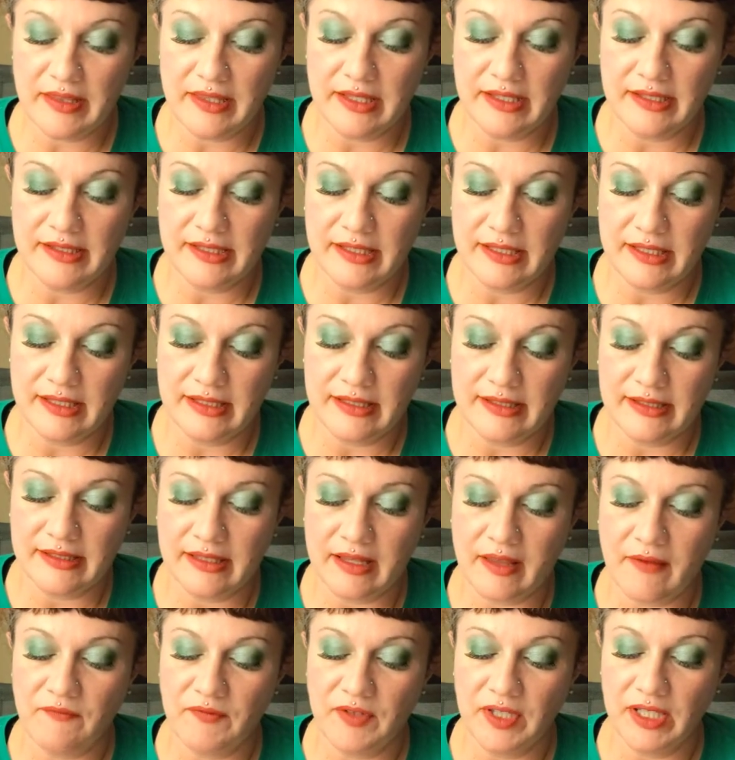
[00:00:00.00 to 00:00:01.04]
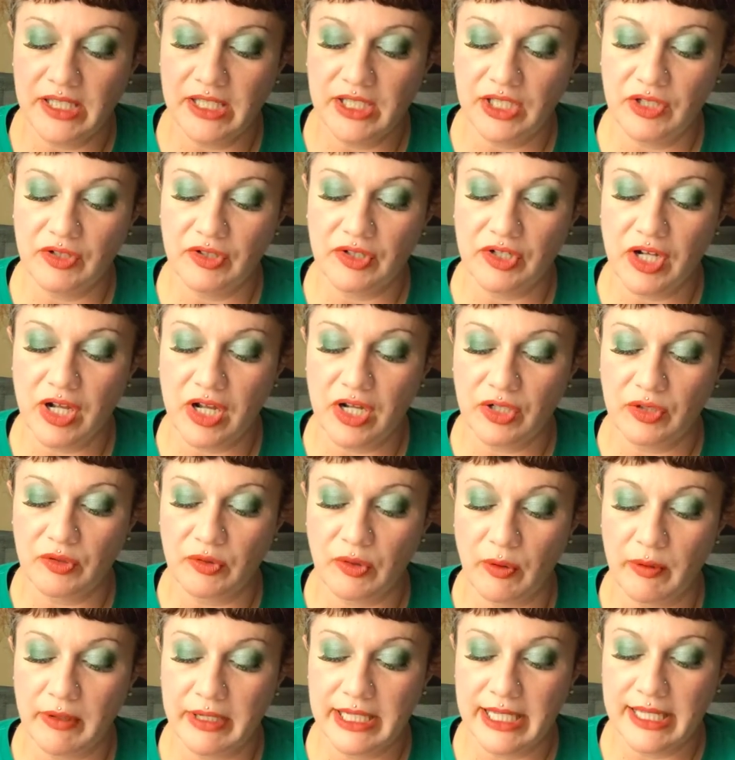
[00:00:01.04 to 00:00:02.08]
this is feeling you're not
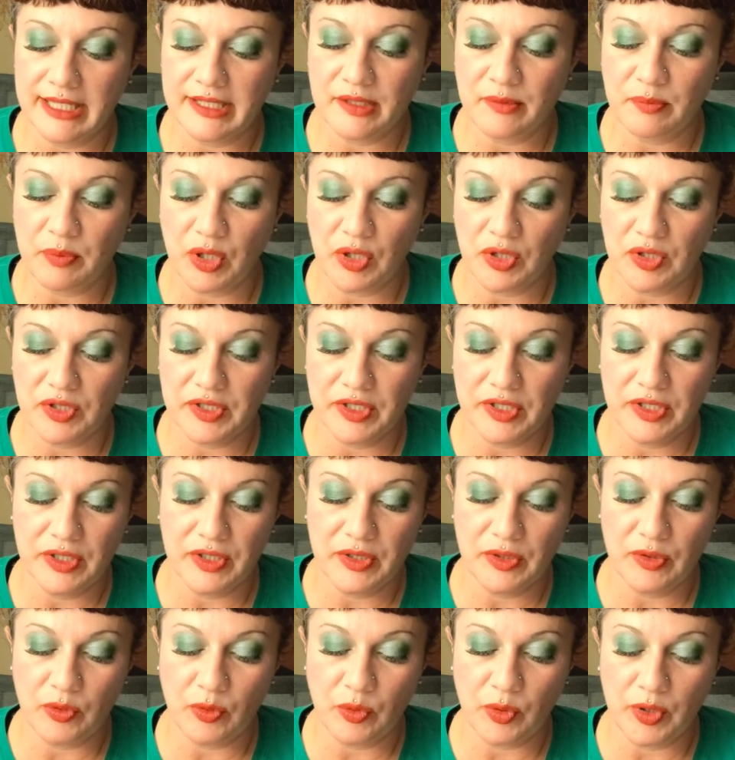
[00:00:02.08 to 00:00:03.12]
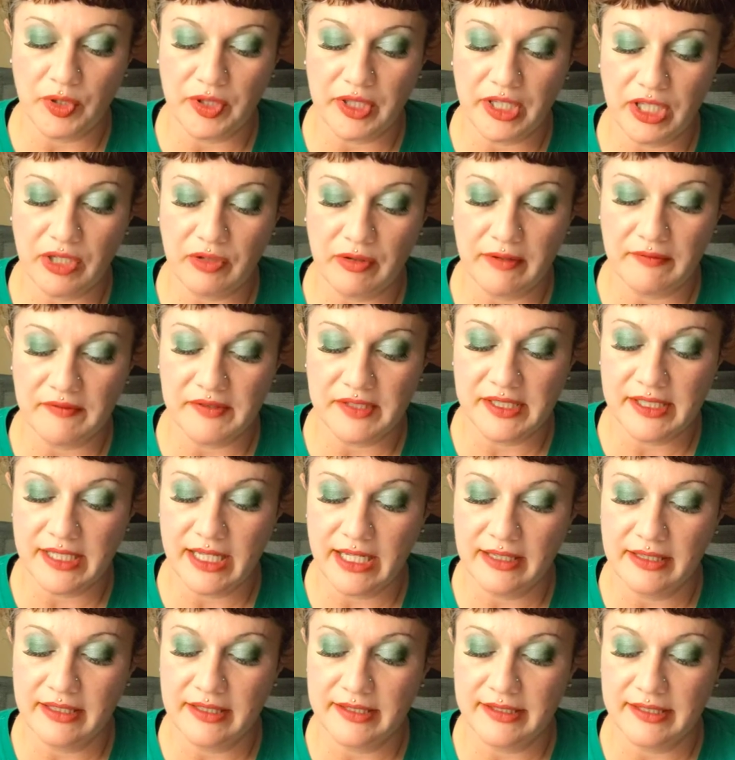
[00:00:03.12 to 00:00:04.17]
growing as a person or that you have
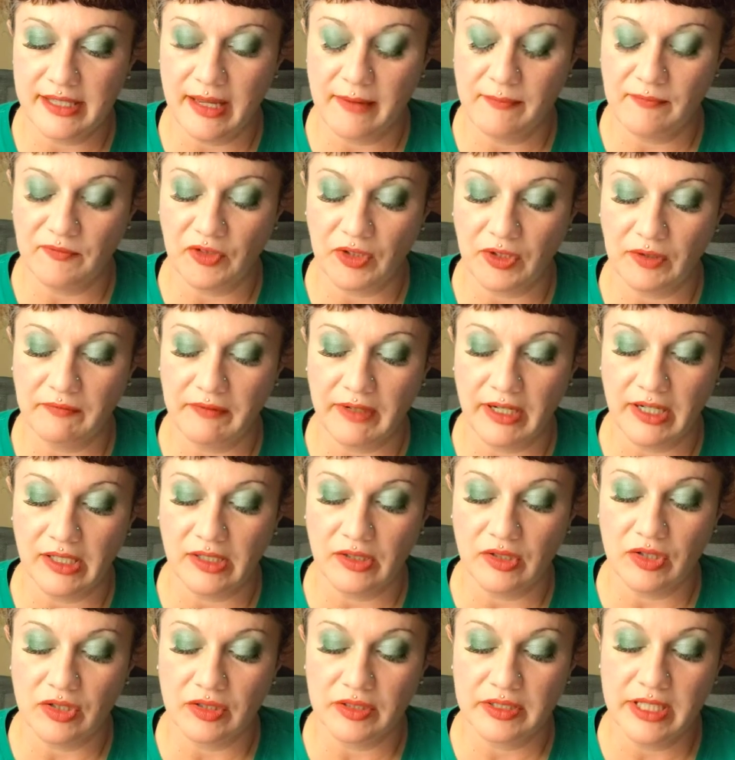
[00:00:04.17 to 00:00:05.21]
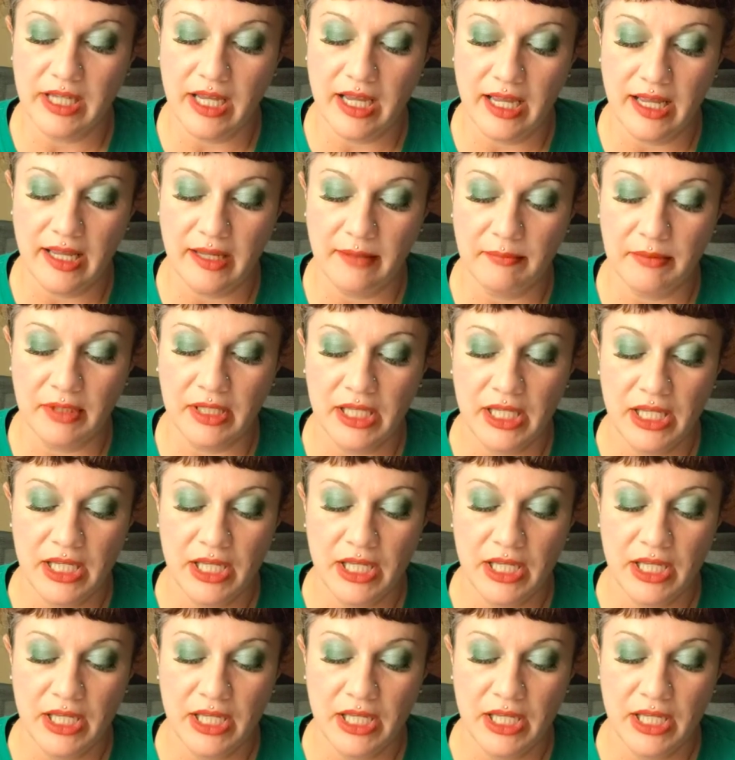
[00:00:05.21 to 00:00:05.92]
stayed the same for a very long time.